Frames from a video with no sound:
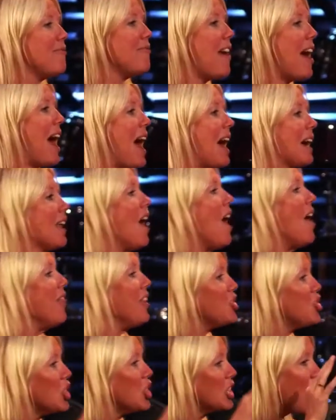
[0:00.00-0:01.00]
the fact
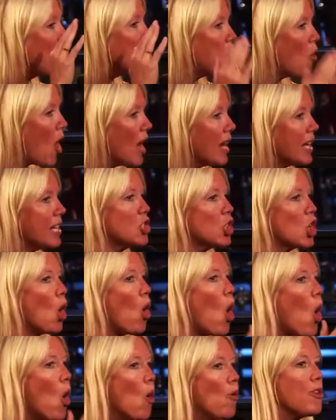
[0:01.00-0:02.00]
that she kept wanting to
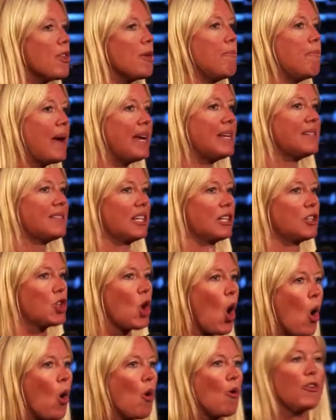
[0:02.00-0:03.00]
go over the basics
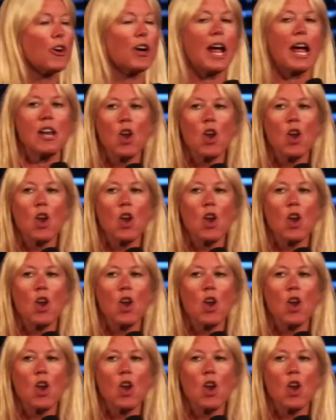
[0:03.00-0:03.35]
over